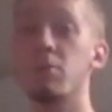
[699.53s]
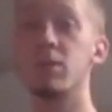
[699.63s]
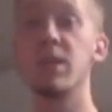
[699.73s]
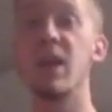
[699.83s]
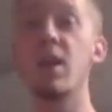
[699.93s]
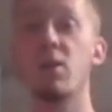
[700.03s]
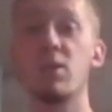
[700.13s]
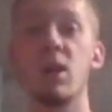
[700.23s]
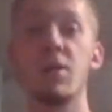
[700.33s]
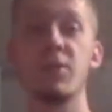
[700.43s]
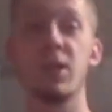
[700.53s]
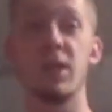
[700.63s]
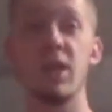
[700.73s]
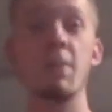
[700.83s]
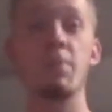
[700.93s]
get ourselves and
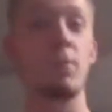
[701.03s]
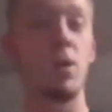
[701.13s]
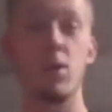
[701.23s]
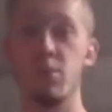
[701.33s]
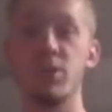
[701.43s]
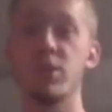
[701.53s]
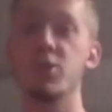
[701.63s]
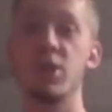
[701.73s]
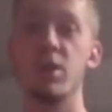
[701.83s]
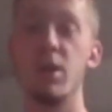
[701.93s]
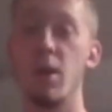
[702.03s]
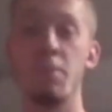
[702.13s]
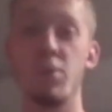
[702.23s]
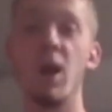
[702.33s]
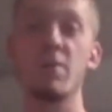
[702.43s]
keep our position and
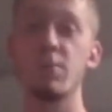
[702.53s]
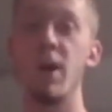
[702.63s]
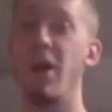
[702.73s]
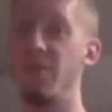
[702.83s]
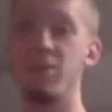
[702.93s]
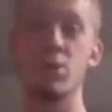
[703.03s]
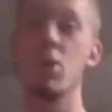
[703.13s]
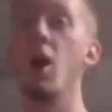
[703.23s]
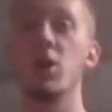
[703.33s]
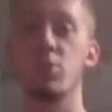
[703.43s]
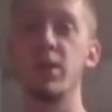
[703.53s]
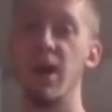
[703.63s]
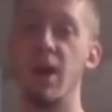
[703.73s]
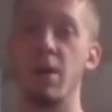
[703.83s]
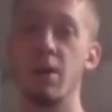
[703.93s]
playoff spot for as long as we
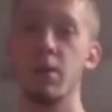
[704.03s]
can.